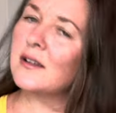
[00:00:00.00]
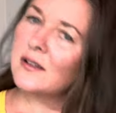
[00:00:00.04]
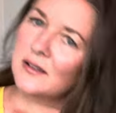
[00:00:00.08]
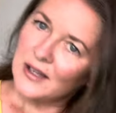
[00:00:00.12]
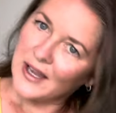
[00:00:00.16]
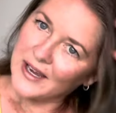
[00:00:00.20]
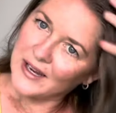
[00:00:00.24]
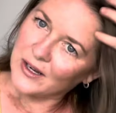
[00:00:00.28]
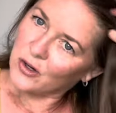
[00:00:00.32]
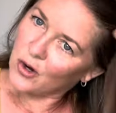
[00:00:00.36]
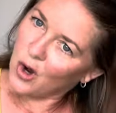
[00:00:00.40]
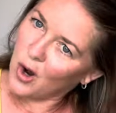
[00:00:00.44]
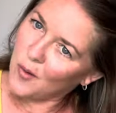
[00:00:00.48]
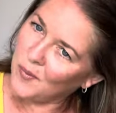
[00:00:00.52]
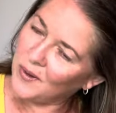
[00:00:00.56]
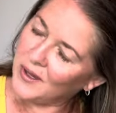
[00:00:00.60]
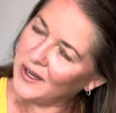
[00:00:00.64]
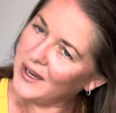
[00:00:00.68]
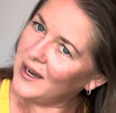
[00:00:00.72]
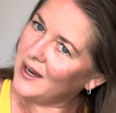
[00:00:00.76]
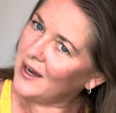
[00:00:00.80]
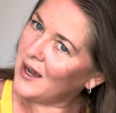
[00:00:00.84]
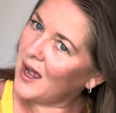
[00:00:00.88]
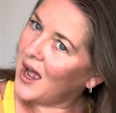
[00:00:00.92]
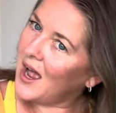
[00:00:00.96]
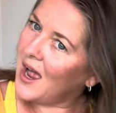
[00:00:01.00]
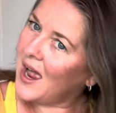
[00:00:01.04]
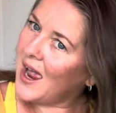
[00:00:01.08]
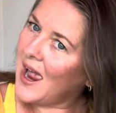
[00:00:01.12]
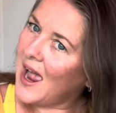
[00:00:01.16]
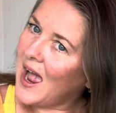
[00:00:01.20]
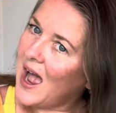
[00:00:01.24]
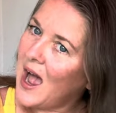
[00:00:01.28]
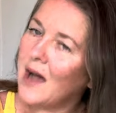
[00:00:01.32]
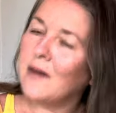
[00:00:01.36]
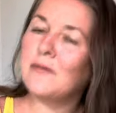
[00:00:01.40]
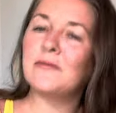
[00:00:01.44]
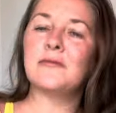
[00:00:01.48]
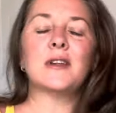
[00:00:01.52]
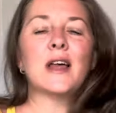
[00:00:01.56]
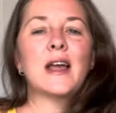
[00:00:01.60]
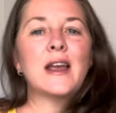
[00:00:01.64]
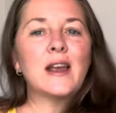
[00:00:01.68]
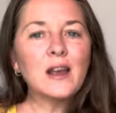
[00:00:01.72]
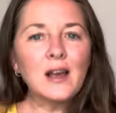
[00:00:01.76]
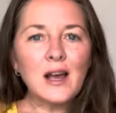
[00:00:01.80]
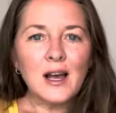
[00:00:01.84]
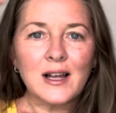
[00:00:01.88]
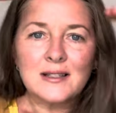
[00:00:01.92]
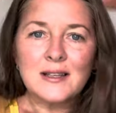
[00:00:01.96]
Like, normally I have,
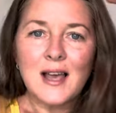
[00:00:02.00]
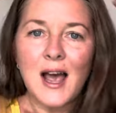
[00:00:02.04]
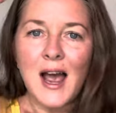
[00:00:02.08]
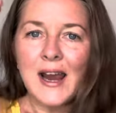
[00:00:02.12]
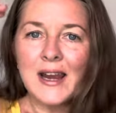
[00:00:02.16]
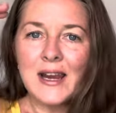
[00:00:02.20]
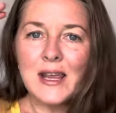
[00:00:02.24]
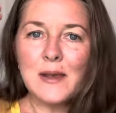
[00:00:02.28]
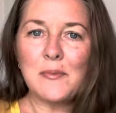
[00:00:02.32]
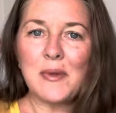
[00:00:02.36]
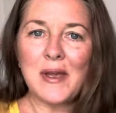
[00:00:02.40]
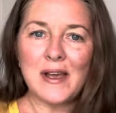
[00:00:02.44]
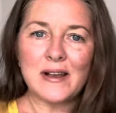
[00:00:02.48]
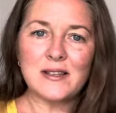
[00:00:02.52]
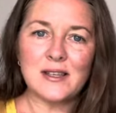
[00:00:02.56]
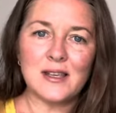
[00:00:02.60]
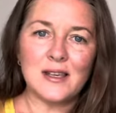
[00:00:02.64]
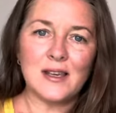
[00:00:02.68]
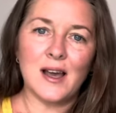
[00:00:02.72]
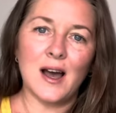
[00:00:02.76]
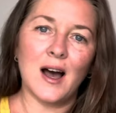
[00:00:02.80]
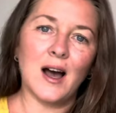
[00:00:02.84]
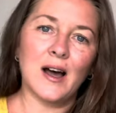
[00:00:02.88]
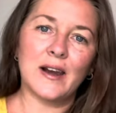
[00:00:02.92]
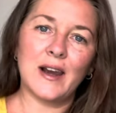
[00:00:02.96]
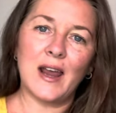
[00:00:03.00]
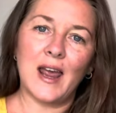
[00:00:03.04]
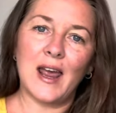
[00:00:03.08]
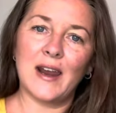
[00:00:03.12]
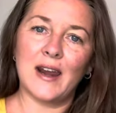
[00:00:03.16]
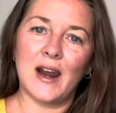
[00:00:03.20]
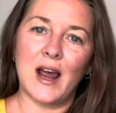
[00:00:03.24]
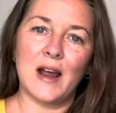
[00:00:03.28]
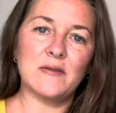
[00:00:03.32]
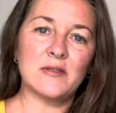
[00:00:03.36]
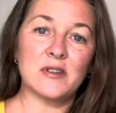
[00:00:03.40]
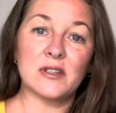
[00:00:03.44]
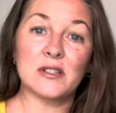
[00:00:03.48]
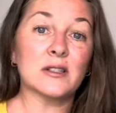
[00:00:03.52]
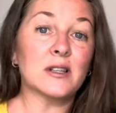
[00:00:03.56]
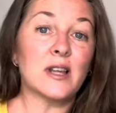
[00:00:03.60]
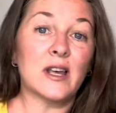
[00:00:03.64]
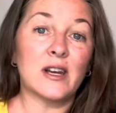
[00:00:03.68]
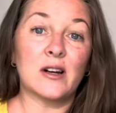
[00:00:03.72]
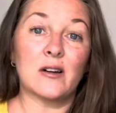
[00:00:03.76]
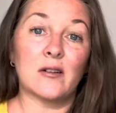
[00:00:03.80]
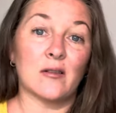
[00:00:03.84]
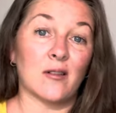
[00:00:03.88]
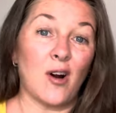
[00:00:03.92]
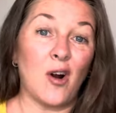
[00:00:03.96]
like, tiny pixie cut, and I've just
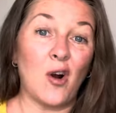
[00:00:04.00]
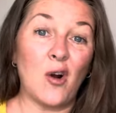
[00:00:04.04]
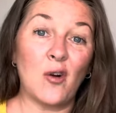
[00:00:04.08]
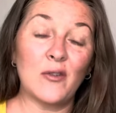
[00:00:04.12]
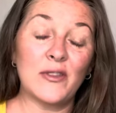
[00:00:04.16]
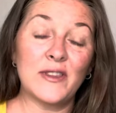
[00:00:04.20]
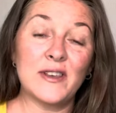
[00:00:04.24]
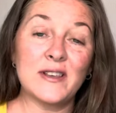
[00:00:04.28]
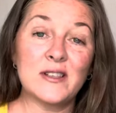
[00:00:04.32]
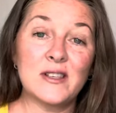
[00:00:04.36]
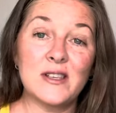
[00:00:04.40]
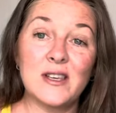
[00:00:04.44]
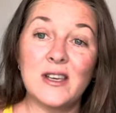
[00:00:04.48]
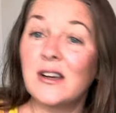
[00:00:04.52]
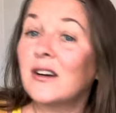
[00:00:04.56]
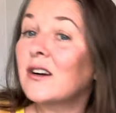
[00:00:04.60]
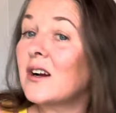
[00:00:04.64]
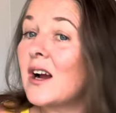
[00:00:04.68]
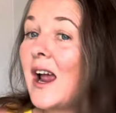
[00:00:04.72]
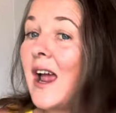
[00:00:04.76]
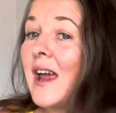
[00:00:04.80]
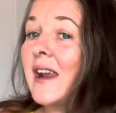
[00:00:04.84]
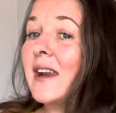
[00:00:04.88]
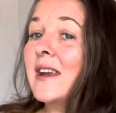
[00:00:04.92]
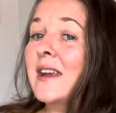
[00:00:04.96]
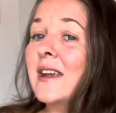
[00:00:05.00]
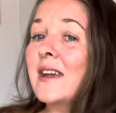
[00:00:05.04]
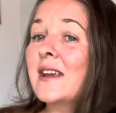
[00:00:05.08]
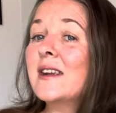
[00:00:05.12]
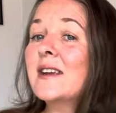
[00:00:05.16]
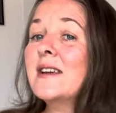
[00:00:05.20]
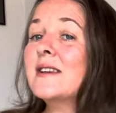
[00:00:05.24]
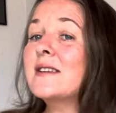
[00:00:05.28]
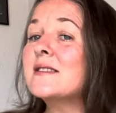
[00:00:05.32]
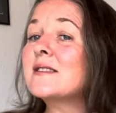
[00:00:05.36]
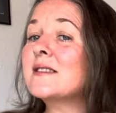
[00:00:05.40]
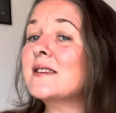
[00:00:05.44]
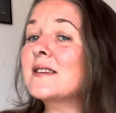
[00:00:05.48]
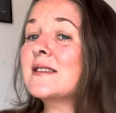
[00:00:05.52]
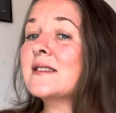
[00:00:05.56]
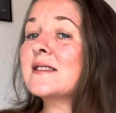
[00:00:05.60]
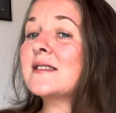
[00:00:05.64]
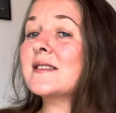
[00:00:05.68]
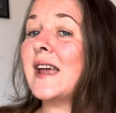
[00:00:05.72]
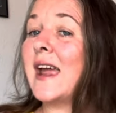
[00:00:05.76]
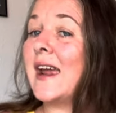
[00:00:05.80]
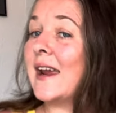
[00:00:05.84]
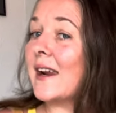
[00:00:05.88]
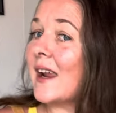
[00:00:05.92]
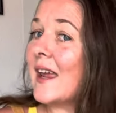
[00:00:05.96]
let it grow this year, and it is
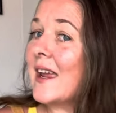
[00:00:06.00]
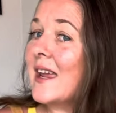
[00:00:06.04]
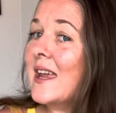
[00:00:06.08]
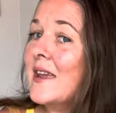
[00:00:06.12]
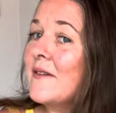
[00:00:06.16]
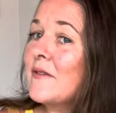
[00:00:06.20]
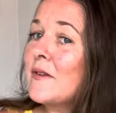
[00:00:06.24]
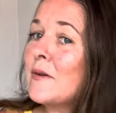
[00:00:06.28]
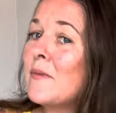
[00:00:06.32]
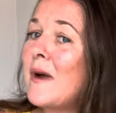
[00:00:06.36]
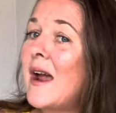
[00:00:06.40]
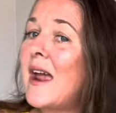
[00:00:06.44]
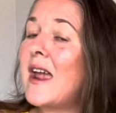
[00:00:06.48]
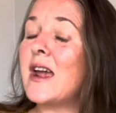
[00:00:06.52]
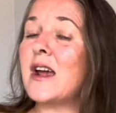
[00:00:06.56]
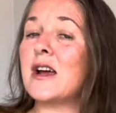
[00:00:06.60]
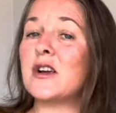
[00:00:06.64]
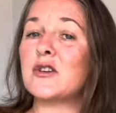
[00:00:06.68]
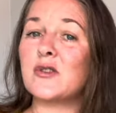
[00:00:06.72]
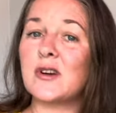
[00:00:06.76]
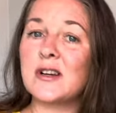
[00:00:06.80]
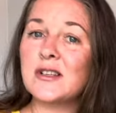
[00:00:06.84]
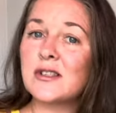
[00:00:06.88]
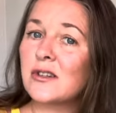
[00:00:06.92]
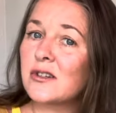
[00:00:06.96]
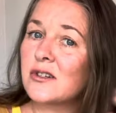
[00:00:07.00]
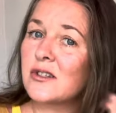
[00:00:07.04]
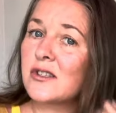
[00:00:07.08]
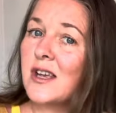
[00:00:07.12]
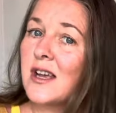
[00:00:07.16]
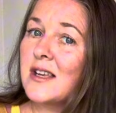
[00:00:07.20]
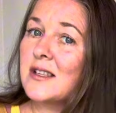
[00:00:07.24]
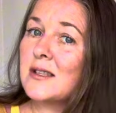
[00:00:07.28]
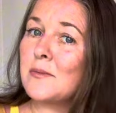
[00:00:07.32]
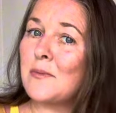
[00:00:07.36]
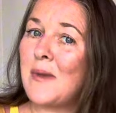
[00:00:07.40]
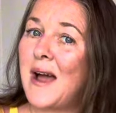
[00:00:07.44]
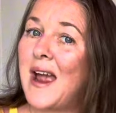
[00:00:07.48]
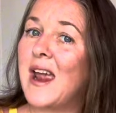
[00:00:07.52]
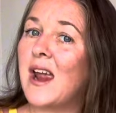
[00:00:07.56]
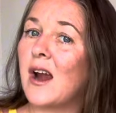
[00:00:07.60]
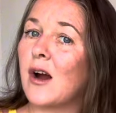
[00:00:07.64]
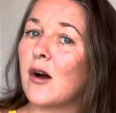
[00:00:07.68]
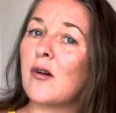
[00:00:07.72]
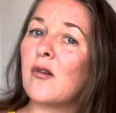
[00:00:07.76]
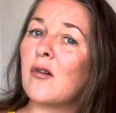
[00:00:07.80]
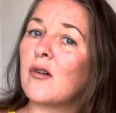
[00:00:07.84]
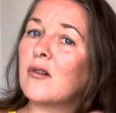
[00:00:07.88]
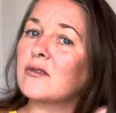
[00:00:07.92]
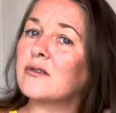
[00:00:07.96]
insane. Like, even my hairdresser says that my hair
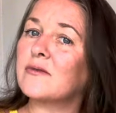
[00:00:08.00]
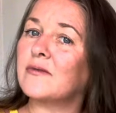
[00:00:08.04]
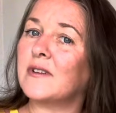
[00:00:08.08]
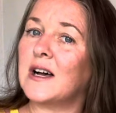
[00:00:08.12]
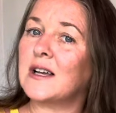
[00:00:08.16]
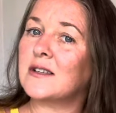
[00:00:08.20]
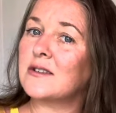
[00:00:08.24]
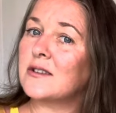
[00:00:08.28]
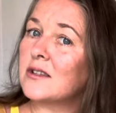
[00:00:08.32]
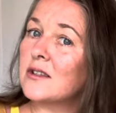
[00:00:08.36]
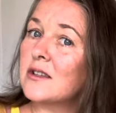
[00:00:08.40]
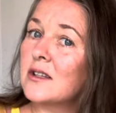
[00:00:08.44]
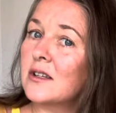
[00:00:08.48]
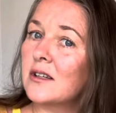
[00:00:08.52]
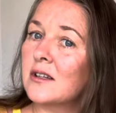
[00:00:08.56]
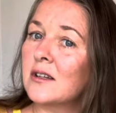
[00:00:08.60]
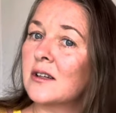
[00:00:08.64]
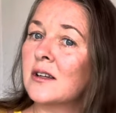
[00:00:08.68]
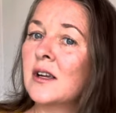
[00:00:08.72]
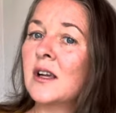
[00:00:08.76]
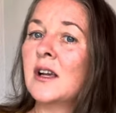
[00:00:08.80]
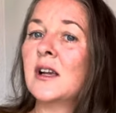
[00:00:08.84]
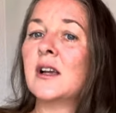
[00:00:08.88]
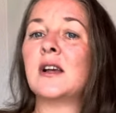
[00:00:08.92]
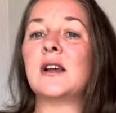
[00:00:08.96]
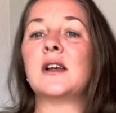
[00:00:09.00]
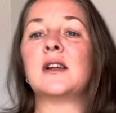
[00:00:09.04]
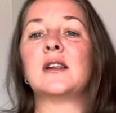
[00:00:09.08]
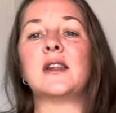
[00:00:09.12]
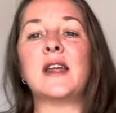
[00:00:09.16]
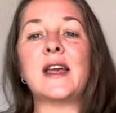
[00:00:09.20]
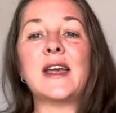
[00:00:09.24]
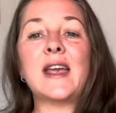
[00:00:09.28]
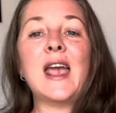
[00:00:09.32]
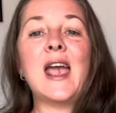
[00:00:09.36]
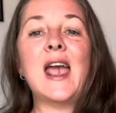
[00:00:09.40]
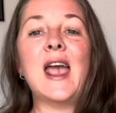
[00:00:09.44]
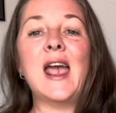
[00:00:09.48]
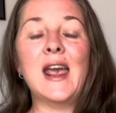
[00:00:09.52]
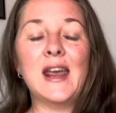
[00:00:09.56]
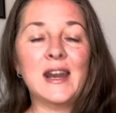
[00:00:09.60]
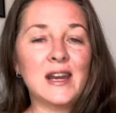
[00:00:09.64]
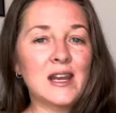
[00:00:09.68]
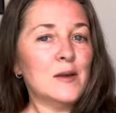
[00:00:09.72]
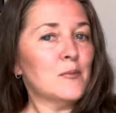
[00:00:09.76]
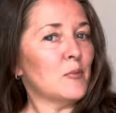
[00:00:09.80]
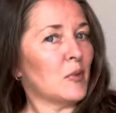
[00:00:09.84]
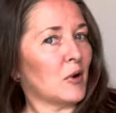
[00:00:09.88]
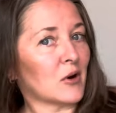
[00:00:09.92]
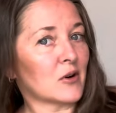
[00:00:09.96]
grows faster than, like,
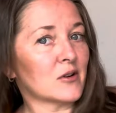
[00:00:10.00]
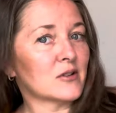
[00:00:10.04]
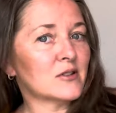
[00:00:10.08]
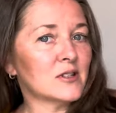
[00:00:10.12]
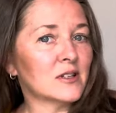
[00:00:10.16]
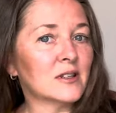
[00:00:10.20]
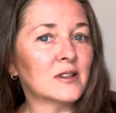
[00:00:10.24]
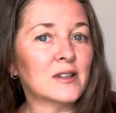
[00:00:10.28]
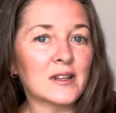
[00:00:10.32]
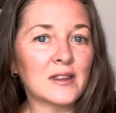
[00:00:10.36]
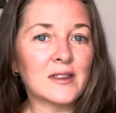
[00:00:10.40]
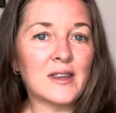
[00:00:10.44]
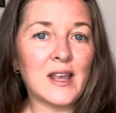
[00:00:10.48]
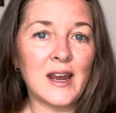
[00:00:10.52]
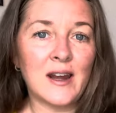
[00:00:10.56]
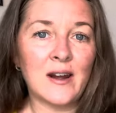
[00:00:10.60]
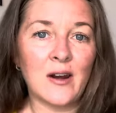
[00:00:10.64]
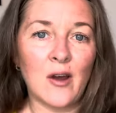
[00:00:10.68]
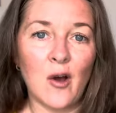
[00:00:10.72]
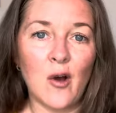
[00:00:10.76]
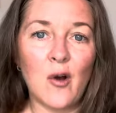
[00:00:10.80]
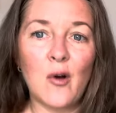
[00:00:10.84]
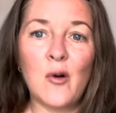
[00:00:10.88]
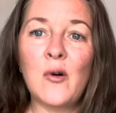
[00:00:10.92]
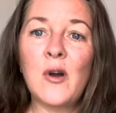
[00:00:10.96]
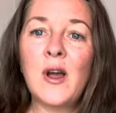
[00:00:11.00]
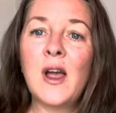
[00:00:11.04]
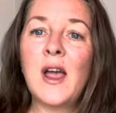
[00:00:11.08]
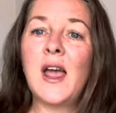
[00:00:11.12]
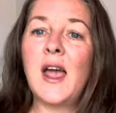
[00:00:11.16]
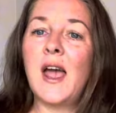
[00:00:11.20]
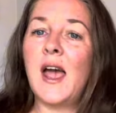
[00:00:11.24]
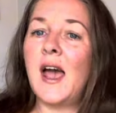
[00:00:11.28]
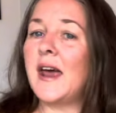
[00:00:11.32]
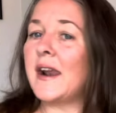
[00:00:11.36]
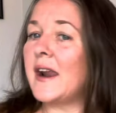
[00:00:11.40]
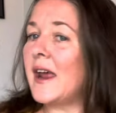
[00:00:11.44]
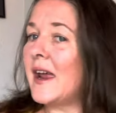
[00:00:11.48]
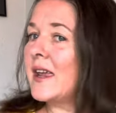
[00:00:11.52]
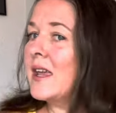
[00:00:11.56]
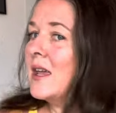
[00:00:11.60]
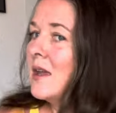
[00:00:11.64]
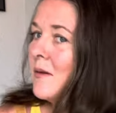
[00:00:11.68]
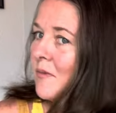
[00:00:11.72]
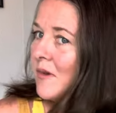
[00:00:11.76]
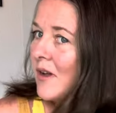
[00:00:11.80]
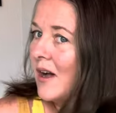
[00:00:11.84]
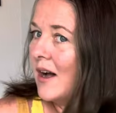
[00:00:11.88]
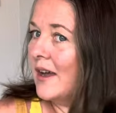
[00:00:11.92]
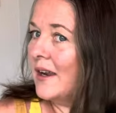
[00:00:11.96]
any person that they know, and I
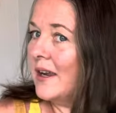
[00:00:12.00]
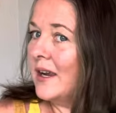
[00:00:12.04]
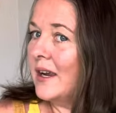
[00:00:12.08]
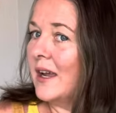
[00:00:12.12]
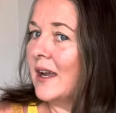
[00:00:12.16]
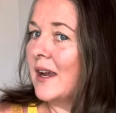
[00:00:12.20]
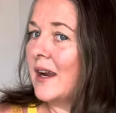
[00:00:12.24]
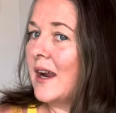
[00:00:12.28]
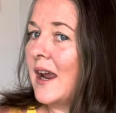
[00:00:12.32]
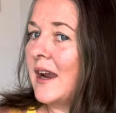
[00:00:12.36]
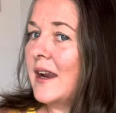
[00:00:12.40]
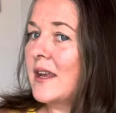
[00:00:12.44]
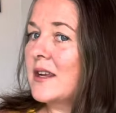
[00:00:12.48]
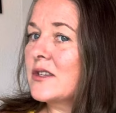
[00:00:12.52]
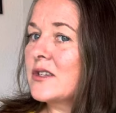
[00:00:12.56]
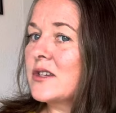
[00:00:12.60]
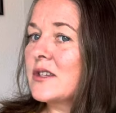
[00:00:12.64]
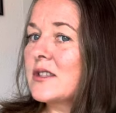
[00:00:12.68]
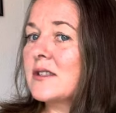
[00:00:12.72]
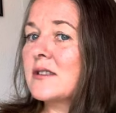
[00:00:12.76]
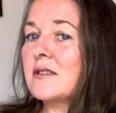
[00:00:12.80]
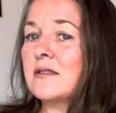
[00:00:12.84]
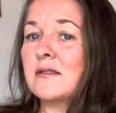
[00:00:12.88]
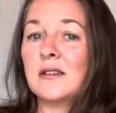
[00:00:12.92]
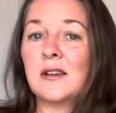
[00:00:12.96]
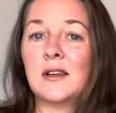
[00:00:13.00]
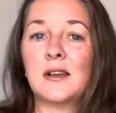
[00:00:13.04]
keep cutting it, and it just